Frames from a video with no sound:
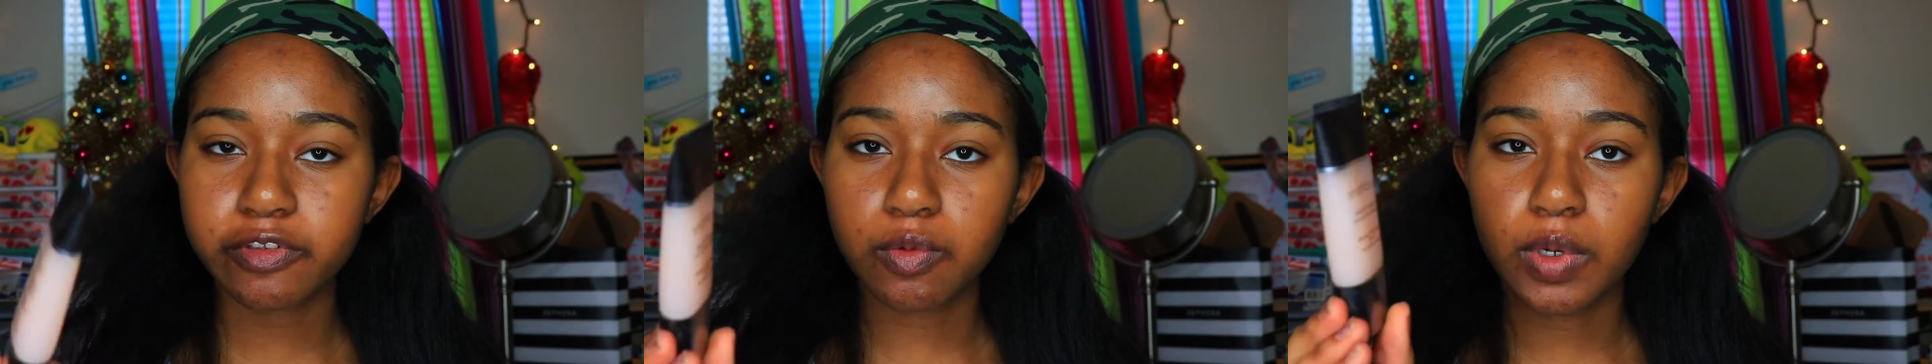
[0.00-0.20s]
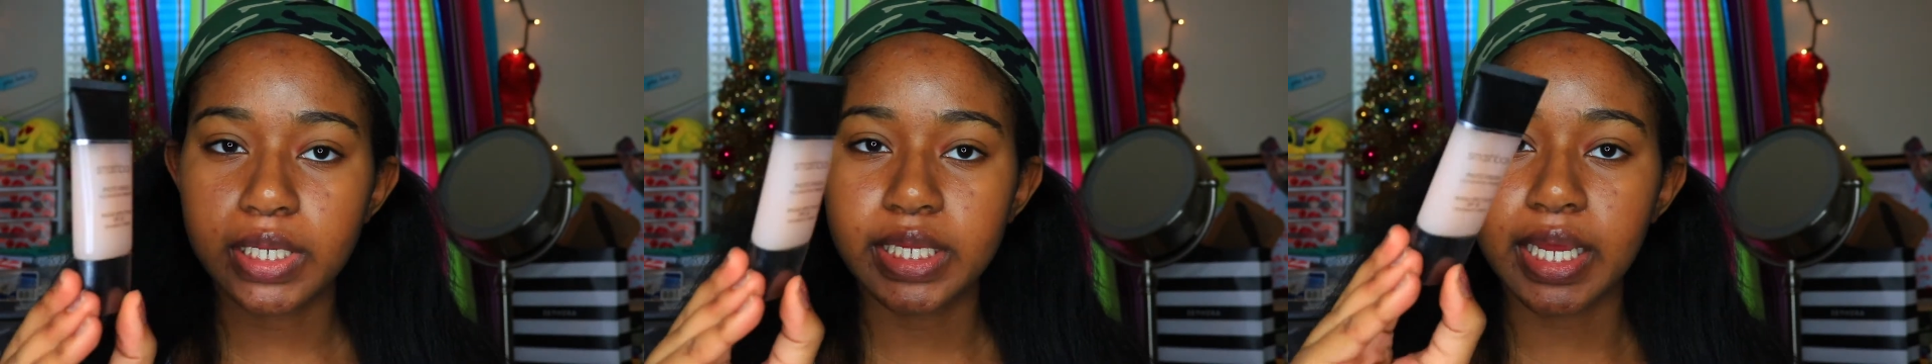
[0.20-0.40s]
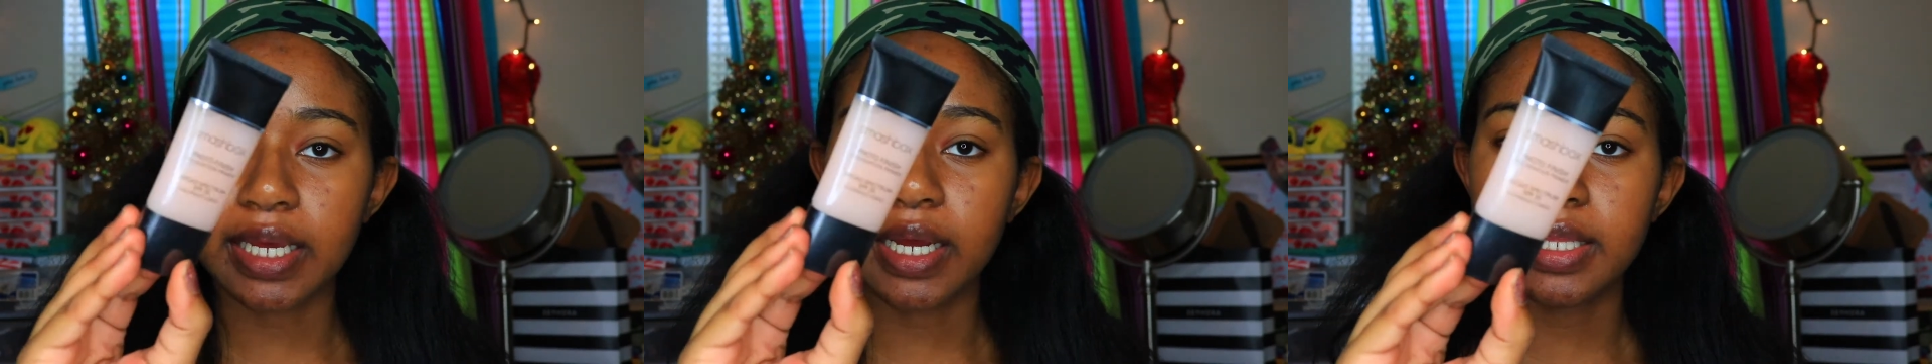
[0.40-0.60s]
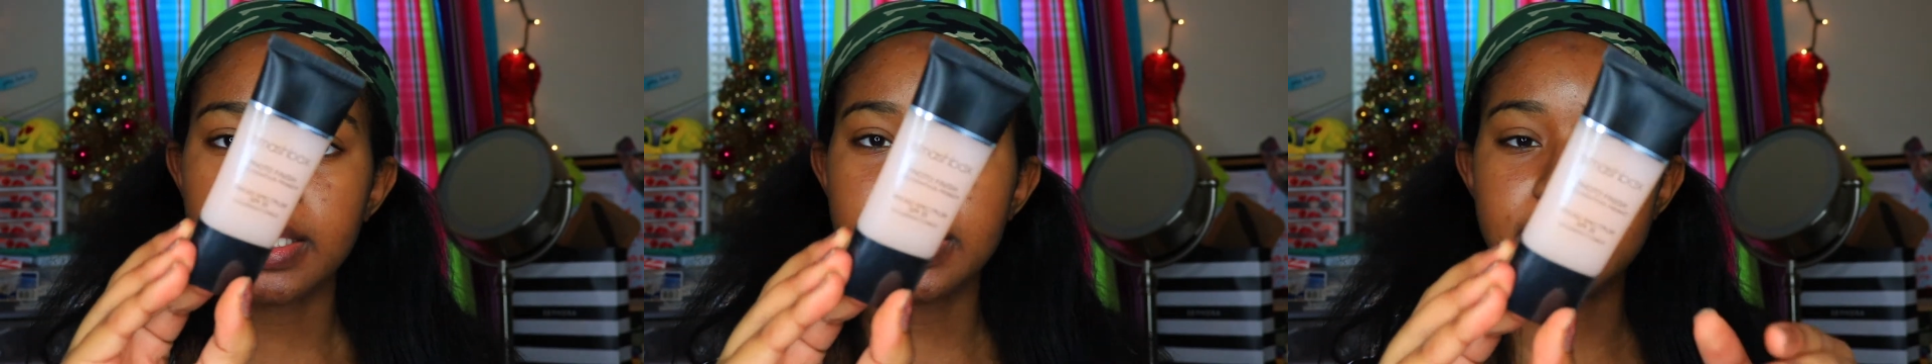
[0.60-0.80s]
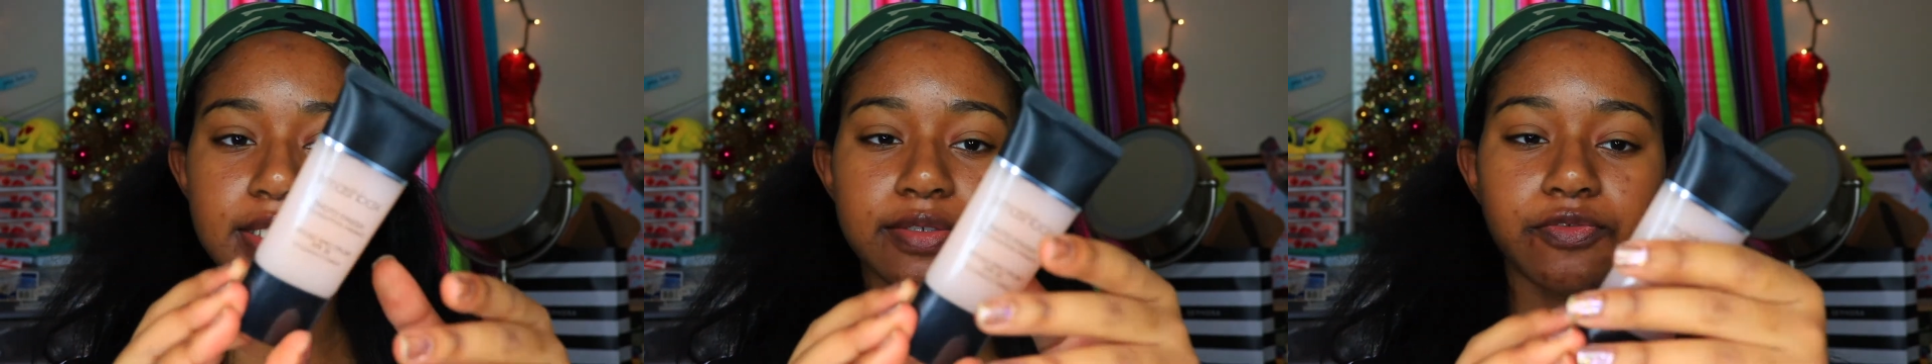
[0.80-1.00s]
20. I got
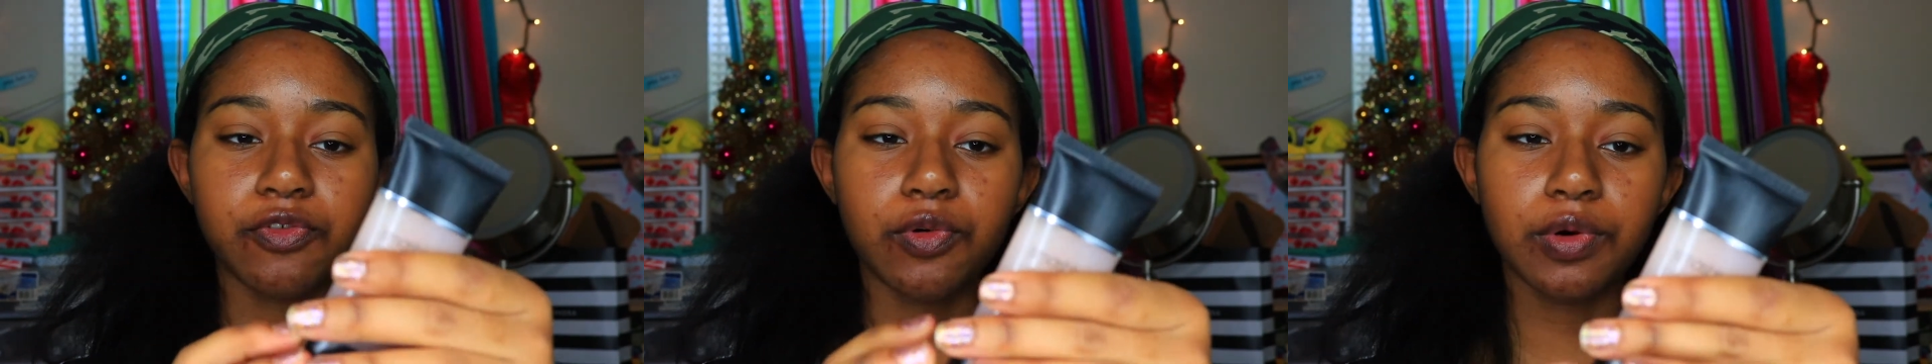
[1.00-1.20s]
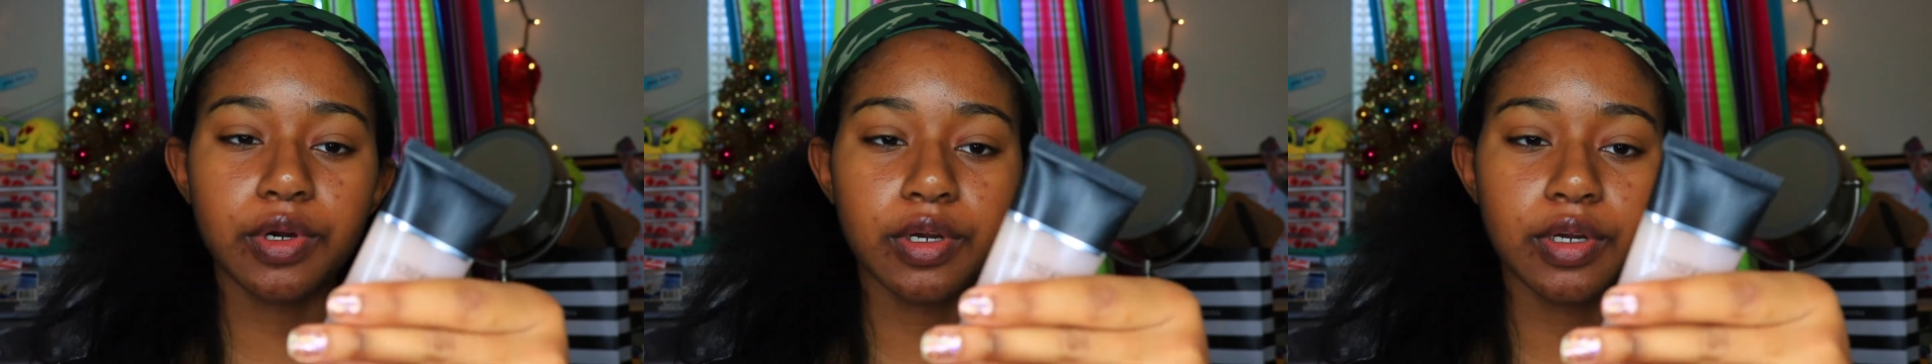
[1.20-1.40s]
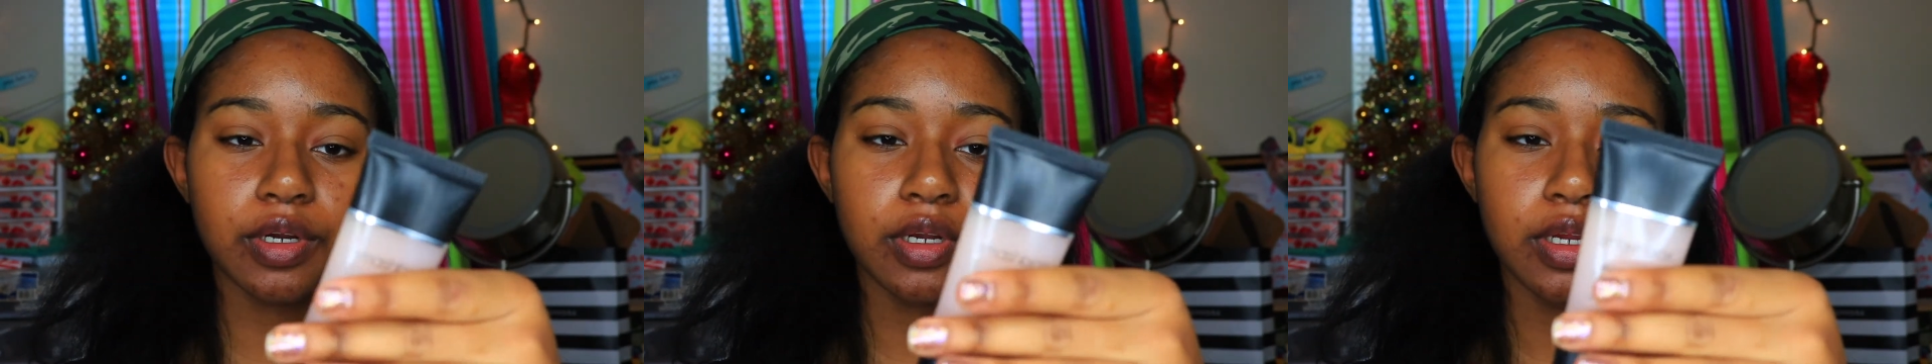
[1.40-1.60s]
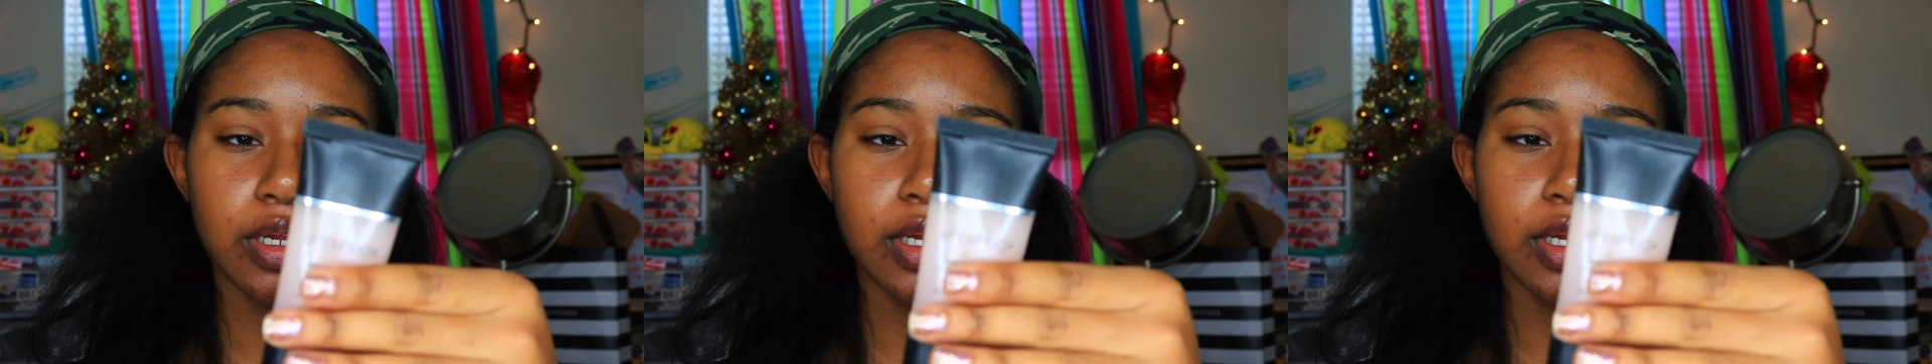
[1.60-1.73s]
this for,